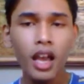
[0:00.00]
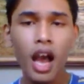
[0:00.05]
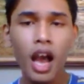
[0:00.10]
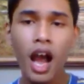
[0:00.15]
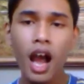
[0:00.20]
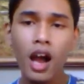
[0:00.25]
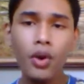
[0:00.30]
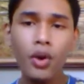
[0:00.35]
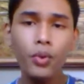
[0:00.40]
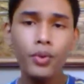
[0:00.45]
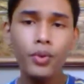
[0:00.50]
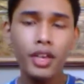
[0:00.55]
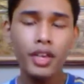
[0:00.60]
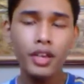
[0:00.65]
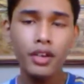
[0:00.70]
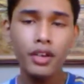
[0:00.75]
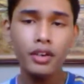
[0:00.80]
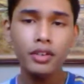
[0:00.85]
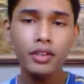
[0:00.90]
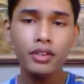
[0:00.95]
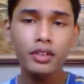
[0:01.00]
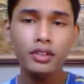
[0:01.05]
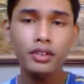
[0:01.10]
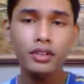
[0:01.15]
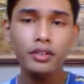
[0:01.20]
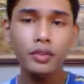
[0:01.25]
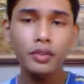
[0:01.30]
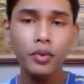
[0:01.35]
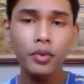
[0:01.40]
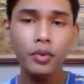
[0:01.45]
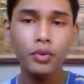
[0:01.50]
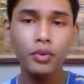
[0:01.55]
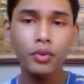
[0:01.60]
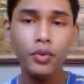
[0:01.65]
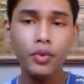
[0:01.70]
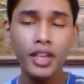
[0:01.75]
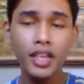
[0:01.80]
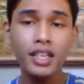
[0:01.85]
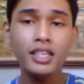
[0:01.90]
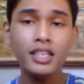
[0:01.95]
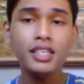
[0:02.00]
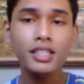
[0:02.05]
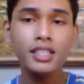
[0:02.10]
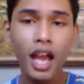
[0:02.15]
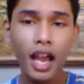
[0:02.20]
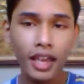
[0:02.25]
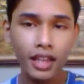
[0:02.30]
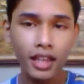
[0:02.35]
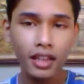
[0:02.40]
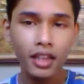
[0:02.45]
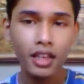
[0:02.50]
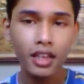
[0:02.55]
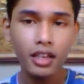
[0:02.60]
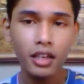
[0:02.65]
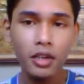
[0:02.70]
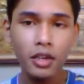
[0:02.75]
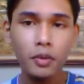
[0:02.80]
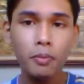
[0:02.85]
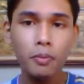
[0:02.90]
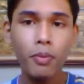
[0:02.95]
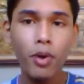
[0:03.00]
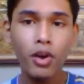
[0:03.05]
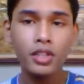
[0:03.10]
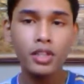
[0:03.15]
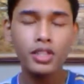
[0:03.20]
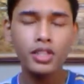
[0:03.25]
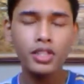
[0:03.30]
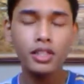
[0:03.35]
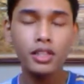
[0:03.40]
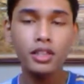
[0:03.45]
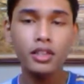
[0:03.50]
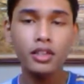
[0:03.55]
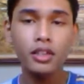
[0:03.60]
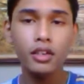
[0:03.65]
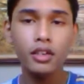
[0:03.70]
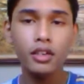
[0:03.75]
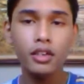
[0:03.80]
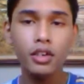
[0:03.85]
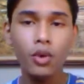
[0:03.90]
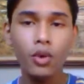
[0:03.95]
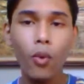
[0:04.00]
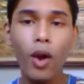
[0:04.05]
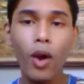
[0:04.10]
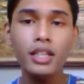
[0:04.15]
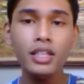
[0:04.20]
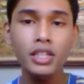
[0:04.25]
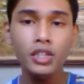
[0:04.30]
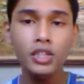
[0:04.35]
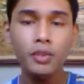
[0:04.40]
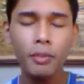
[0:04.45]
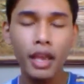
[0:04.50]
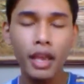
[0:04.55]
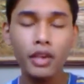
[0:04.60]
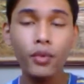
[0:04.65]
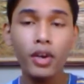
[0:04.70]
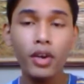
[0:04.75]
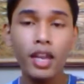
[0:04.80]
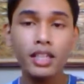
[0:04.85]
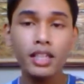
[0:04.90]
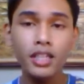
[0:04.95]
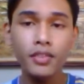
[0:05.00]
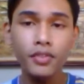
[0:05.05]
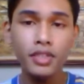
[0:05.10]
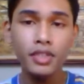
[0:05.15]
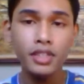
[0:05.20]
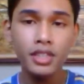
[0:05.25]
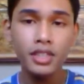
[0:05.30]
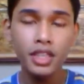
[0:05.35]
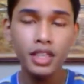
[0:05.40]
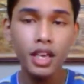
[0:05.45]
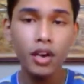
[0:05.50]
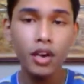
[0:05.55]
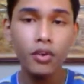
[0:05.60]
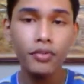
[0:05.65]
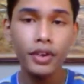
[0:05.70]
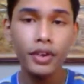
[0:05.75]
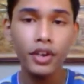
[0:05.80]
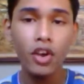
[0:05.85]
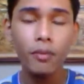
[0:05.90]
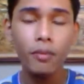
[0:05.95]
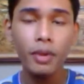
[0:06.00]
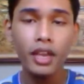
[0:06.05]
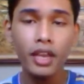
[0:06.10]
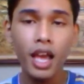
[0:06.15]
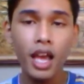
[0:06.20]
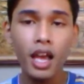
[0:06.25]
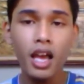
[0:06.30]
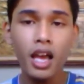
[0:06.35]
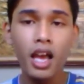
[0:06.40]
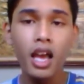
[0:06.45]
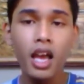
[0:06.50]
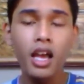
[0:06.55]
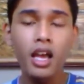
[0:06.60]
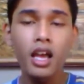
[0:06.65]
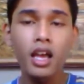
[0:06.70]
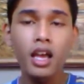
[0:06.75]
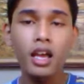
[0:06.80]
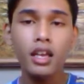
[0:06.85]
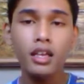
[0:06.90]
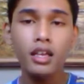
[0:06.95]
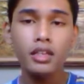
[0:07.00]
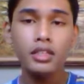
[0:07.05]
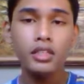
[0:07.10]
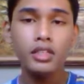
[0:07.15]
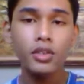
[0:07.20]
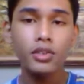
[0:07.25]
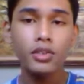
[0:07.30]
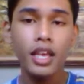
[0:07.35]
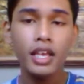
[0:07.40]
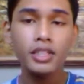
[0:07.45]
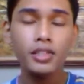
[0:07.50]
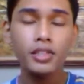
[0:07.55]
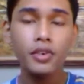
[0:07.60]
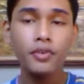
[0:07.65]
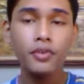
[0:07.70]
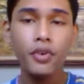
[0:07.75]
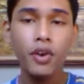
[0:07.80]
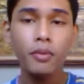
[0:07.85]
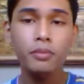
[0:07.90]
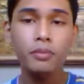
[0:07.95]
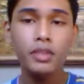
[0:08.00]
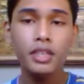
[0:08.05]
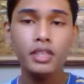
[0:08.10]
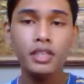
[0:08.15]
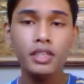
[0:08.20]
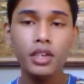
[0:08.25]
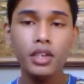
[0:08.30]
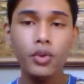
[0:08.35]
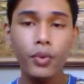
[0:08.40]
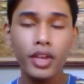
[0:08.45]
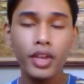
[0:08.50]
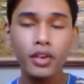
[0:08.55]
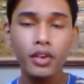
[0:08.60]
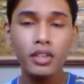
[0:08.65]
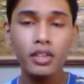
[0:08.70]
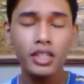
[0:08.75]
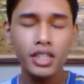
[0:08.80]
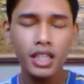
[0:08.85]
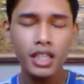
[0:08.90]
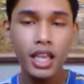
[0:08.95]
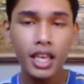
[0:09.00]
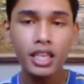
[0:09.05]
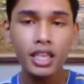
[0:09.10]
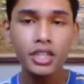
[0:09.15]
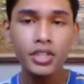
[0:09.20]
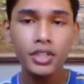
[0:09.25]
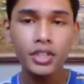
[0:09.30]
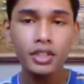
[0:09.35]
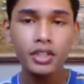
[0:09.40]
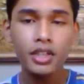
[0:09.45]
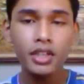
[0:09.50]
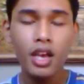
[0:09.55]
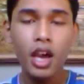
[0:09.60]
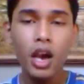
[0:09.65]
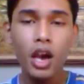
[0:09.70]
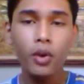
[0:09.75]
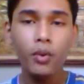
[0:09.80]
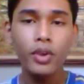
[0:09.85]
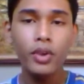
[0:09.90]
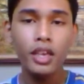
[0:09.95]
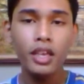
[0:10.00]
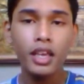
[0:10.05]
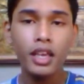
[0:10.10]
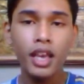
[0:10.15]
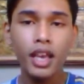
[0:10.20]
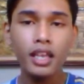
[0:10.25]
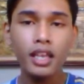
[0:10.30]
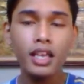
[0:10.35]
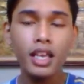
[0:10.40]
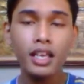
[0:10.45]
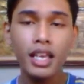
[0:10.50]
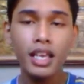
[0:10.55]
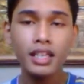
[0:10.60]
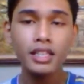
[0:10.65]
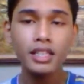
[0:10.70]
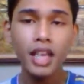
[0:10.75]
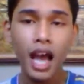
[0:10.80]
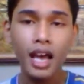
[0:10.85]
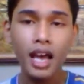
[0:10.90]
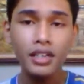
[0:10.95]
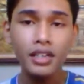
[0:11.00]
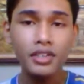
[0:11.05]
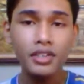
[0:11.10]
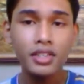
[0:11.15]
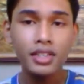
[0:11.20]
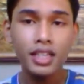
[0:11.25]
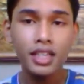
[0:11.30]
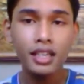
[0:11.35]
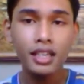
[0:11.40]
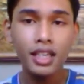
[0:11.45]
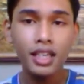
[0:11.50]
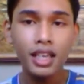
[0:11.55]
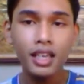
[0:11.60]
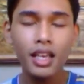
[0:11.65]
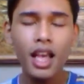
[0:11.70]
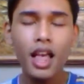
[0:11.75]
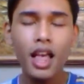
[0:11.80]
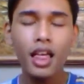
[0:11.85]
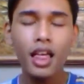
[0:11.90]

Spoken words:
how we reconcile both quantum and relativistic phenomena, so that from this reconciliation we can get the understanding